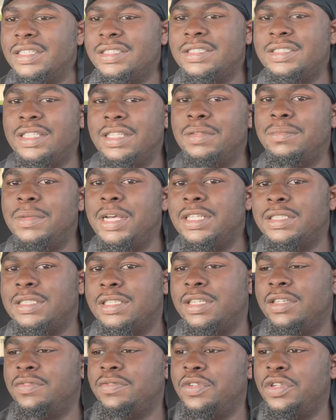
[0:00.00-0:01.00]
see
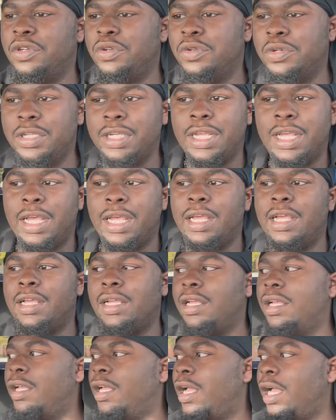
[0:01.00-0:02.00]
myself doing that.
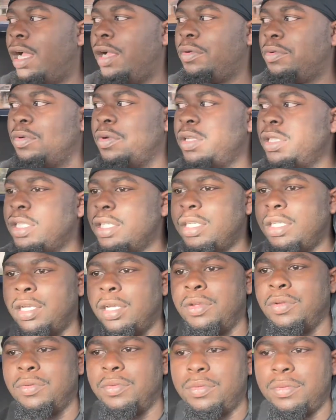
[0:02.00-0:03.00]
I really don't.